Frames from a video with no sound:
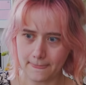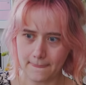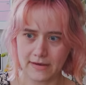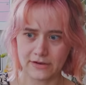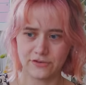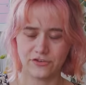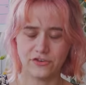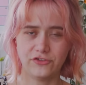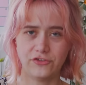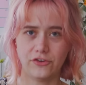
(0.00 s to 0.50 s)

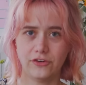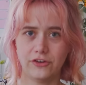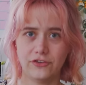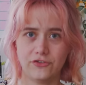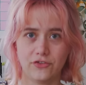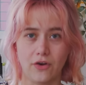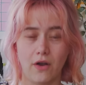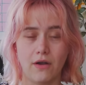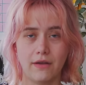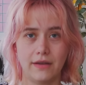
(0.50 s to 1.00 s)
I've just started
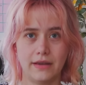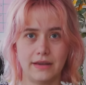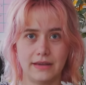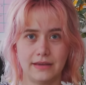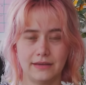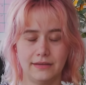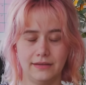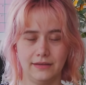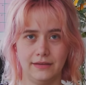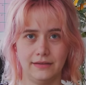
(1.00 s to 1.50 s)

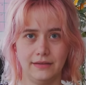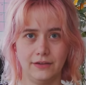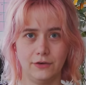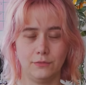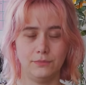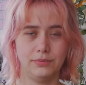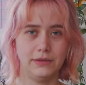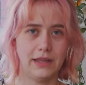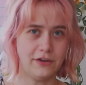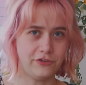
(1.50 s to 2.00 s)
drawing a
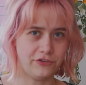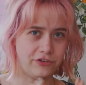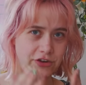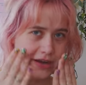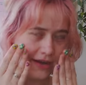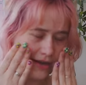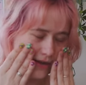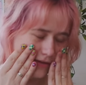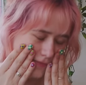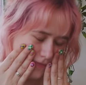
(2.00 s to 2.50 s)
little
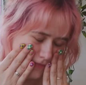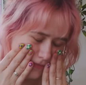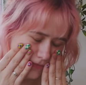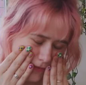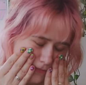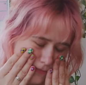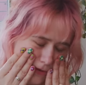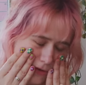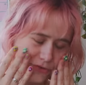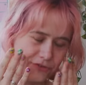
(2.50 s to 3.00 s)
blushy
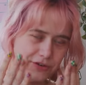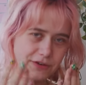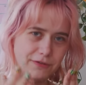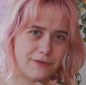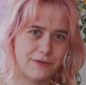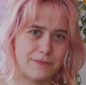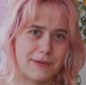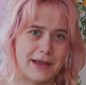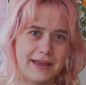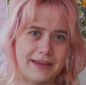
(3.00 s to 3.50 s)
emoji
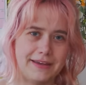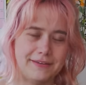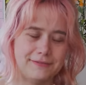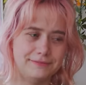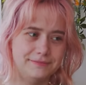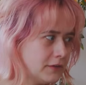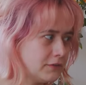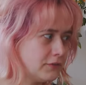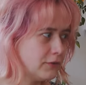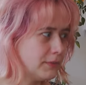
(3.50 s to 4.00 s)
for my
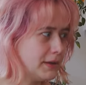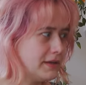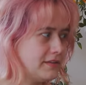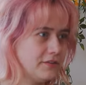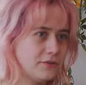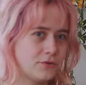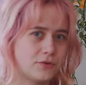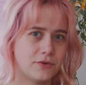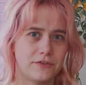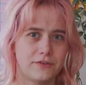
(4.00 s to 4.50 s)
for my
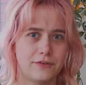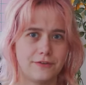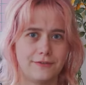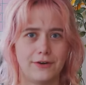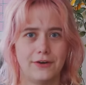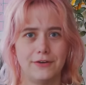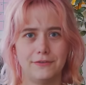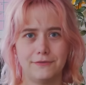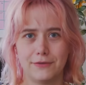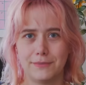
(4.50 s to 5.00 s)
Discord
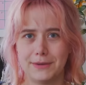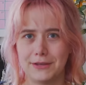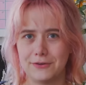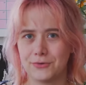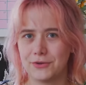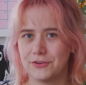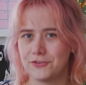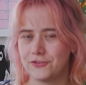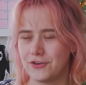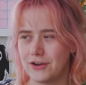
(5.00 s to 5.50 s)
server and for my
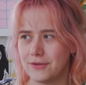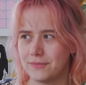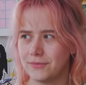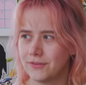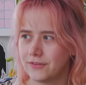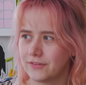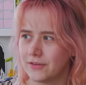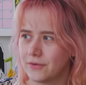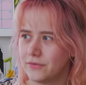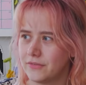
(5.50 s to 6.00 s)
Twitch streams
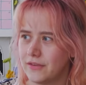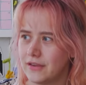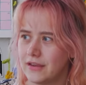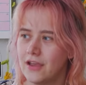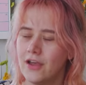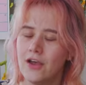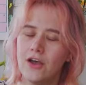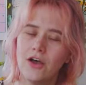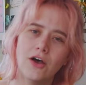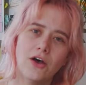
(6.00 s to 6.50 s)
because I was like,
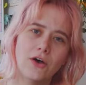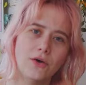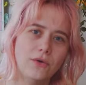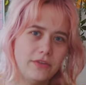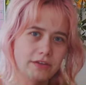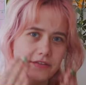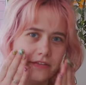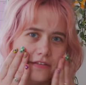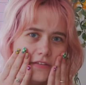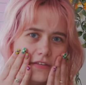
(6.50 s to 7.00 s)
oh,
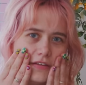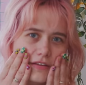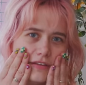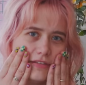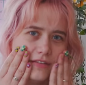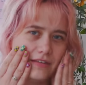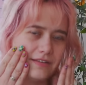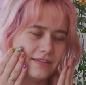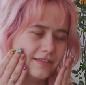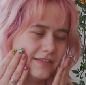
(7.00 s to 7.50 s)
this is
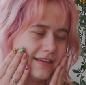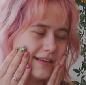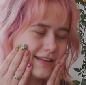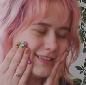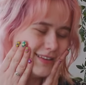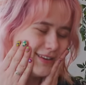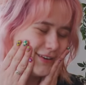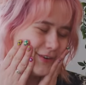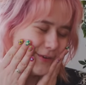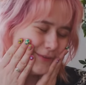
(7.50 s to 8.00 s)
a this is like
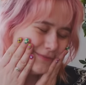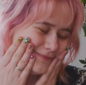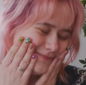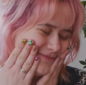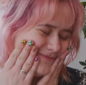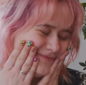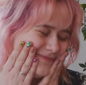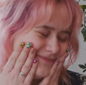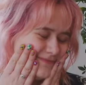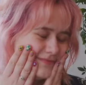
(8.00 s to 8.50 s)
a little.
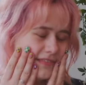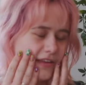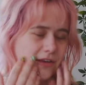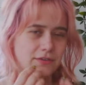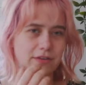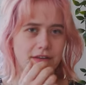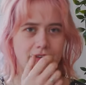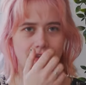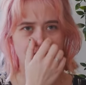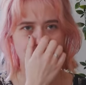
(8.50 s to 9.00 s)
I
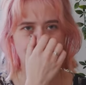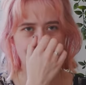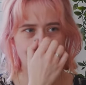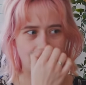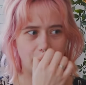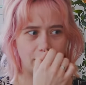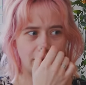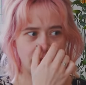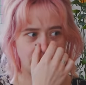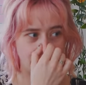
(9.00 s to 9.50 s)
was like, that's an
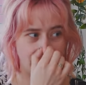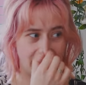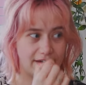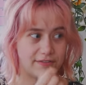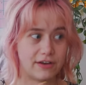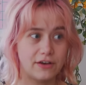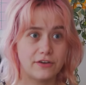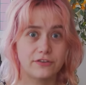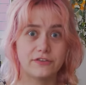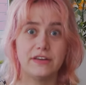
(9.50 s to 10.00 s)
emote I don't
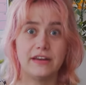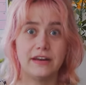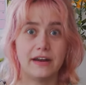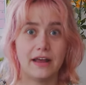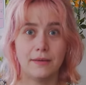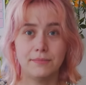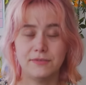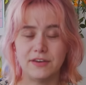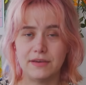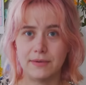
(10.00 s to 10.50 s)
have. I also need to
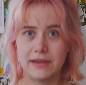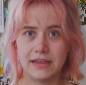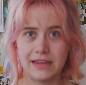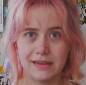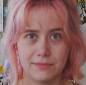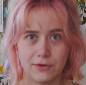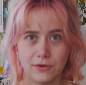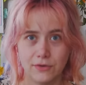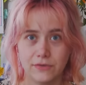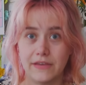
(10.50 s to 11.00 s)
update my
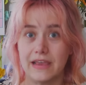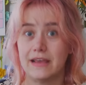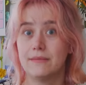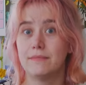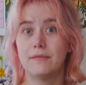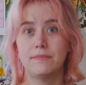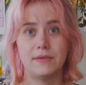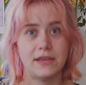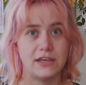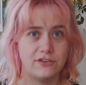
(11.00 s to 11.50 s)
emotes and
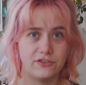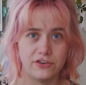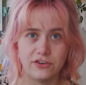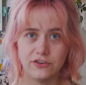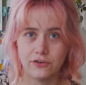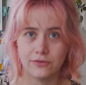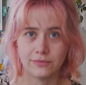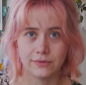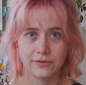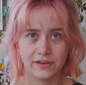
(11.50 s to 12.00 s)
my PNG
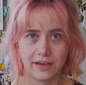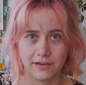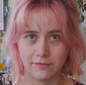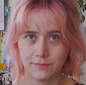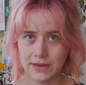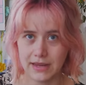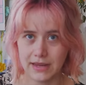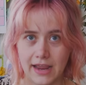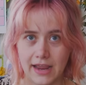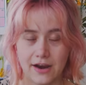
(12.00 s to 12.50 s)
tuber to have
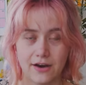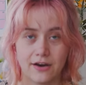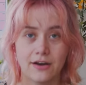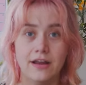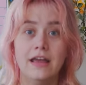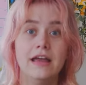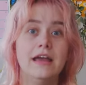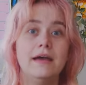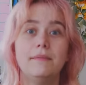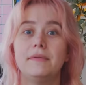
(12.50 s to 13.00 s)
hair,
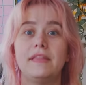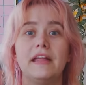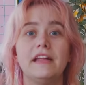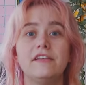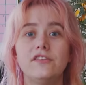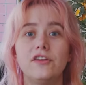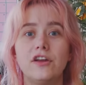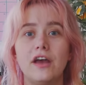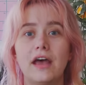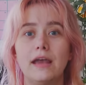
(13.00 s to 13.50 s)
but
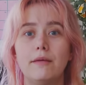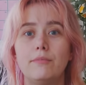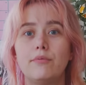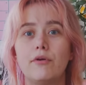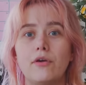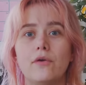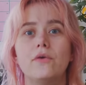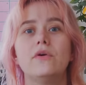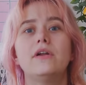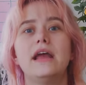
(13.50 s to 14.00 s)
that's not a high
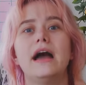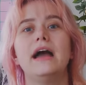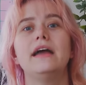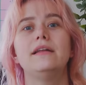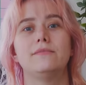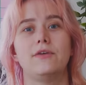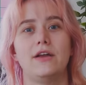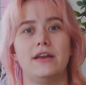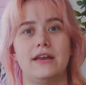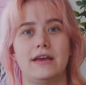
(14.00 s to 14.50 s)
priority
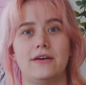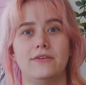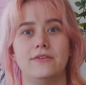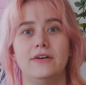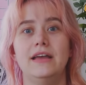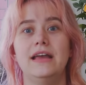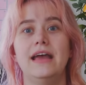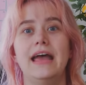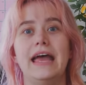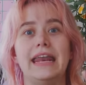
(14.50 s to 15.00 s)
item right now.
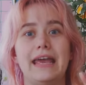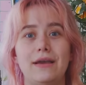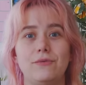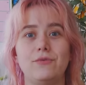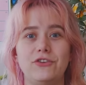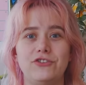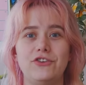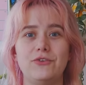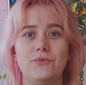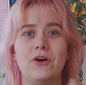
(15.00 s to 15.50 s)
And I
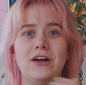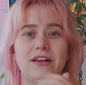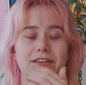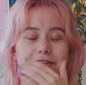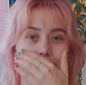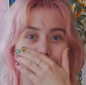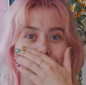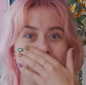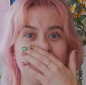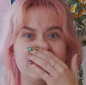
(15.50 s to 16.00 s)
wish it
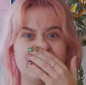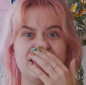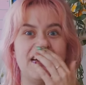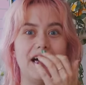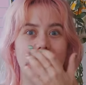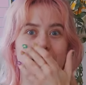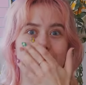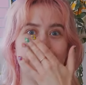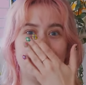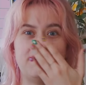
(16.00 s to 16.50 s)
was, but it's
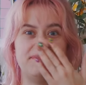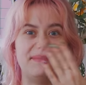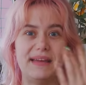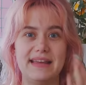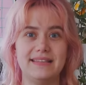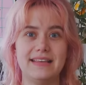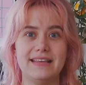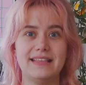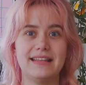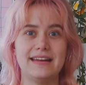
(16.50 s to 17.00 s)
not. My
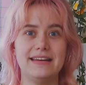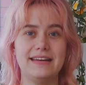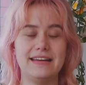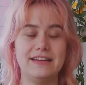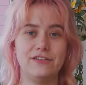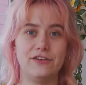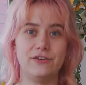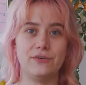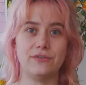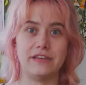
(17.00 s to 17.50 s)
main thing that I
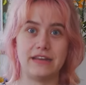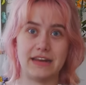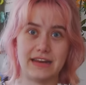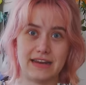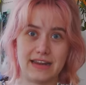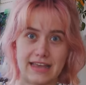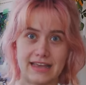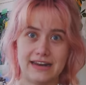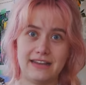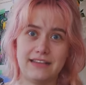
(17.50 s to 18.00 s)
need to do is I need
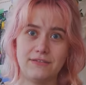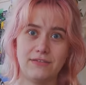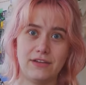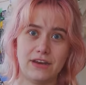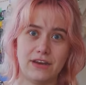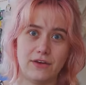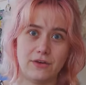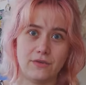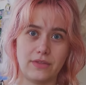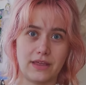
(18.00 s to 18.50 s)
to edit the
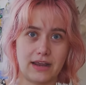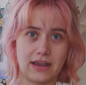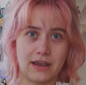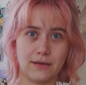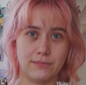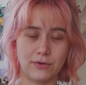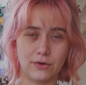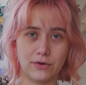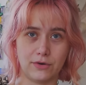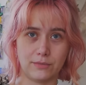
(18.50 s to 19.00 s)
video that I
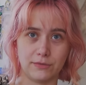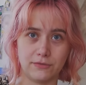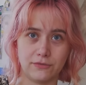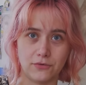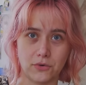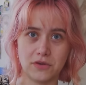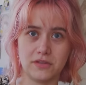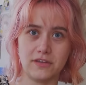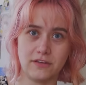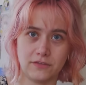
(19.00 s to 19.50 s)
uploaded
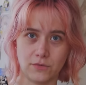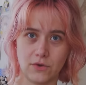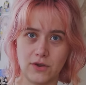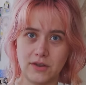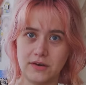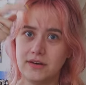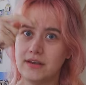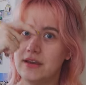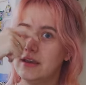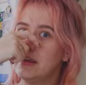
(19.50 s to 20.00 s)
before this
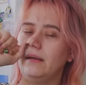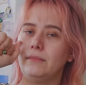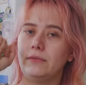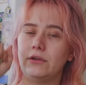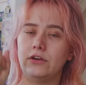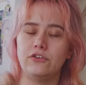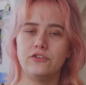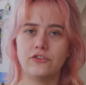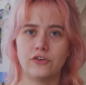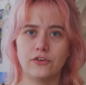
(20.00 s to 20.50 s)
one. I'm
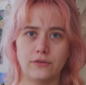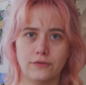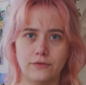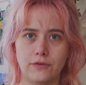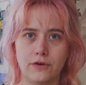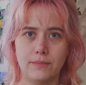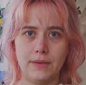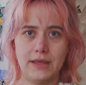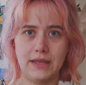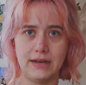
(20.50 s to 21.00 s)
gonna journal
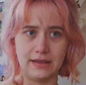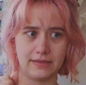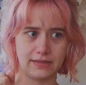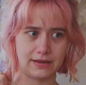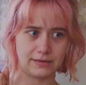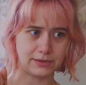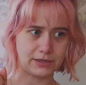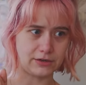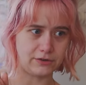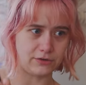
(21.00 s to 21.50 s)
for a bit, and
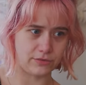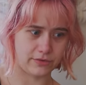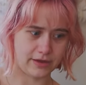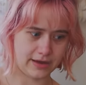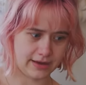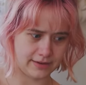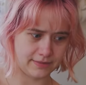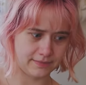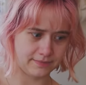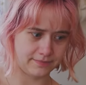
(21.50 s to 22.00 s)
then I'm gonna do
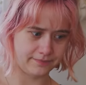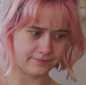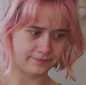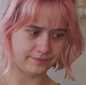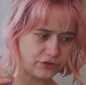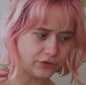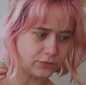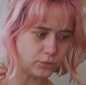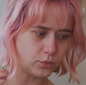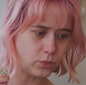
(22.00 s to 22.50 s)
that. I
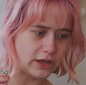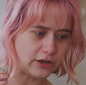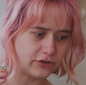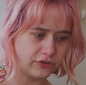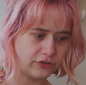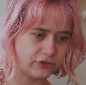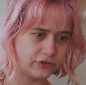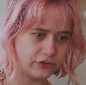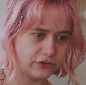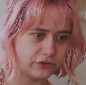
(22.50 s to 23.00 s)
just
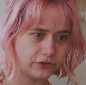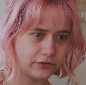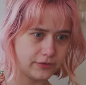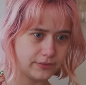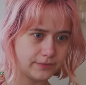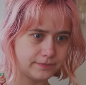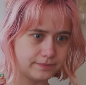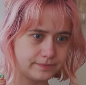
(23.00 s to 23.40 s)
wish.